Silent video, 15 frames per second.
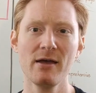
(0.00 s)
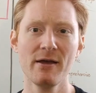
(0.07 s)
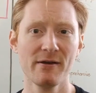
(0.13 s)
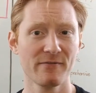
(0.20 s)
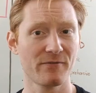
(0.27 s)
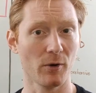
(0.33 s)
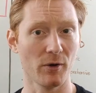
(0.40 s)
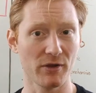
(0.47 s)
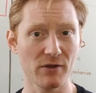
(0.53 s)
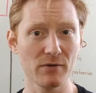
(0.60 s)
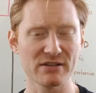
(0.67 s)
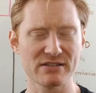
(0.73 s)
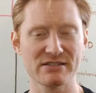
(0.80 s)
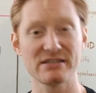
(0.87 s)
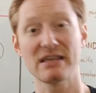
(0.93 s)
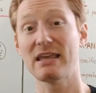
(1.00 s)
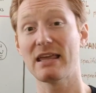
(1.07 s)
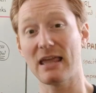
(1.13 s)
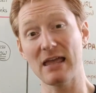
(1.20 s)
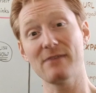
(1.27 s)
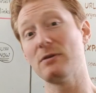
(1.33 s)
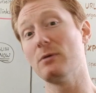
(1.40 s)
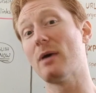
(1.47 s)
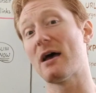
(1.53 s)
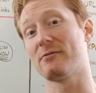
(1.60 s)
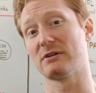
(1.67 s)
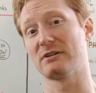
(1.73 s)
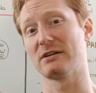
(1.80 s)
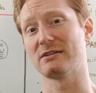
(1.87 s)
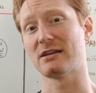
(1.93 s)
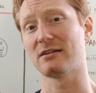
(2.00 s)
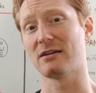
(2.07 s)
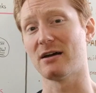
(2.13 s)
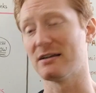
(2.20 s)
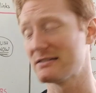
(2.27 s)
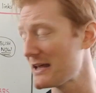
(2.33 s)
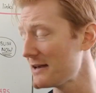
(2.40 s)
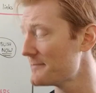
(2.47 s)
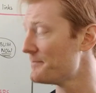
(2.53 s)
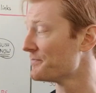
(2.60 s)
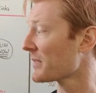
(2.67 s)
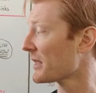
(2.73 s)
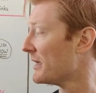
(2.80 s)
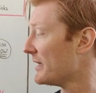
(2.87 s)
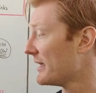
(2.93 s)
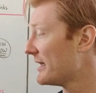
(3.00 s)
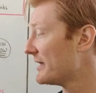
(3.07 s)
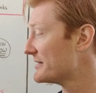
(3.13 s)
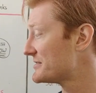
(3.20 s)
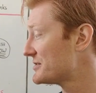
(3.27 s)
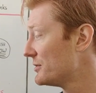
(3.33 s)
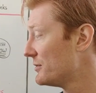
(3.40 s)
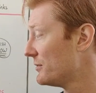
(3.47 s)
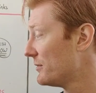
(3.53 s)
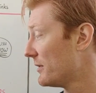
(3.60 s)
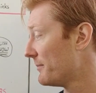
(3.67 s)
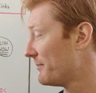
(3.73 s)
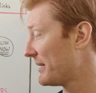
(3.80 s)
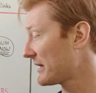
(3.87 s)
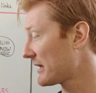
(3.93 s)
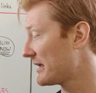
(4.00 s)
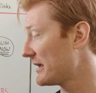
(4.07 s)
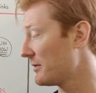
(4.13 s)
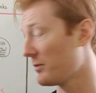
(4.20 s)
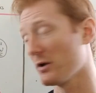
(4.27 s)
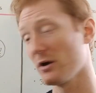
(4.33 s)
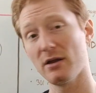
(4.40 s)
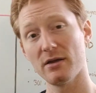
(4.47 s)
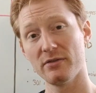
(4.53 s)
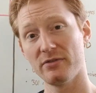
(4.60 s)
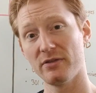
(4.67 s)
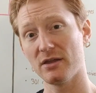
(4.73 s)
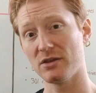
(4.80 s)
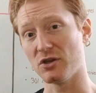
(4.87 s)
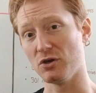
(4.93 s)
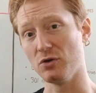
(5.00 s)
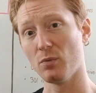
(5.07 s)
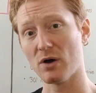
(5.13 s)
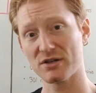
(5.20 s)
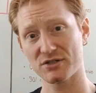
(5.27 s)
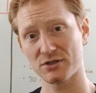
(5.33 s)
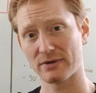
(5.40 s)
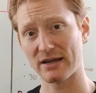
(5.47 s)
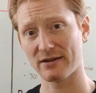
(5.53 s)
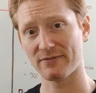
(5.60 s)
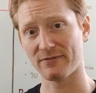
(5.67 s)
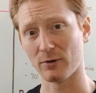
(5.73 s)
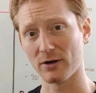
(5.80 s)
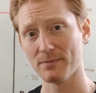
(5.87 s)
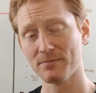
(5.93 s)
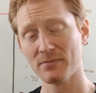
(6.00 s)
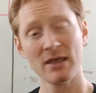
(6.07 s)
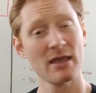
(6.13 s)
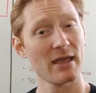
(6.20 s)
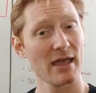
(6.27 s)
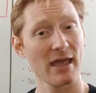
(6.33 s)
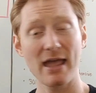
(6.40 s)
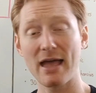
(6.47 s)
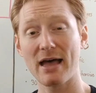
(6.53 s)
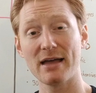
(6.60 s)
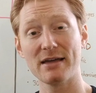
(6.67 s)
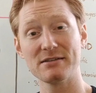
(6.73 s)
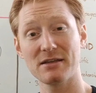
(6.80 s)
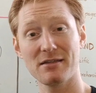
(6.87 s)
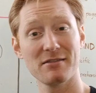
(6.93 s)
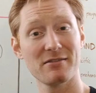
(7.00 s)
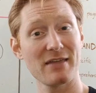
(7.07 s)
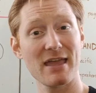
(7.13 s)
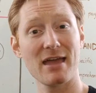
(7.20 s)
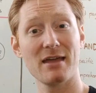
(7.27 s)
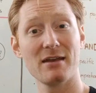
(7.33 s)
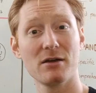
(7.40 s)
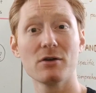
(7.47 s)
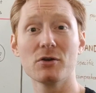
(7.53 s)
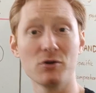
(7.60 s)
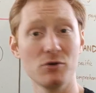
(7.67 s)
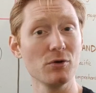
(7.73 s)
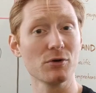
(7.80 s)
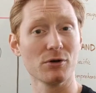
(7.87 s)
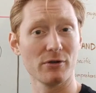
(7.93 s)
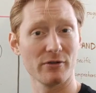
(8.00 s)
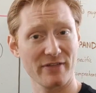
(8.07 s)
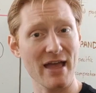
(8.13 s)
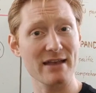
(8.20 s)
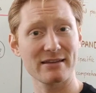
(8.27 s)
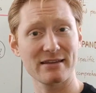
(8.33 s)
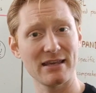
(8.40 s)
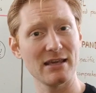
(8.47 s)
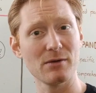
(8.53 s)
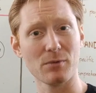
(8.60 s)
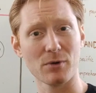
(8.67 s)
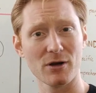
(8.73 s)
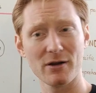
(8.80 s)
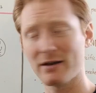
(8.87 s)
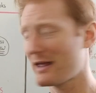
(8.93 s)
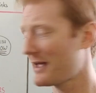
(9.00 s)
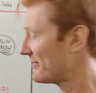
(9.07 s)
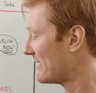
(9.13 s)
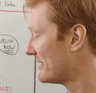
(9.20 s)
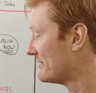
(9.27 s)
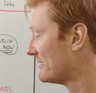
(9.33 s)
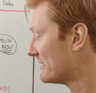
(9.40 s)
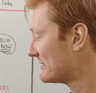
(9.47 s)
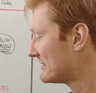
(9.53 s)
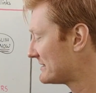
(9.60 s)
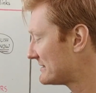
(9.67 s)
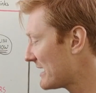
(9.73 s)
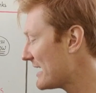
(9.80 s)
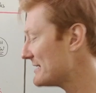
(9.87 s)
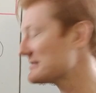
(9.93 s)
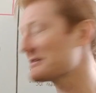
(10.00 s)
for you to see if you have redundant content is to pick a keyword that you want to rank for, and then Google that keyword and then cite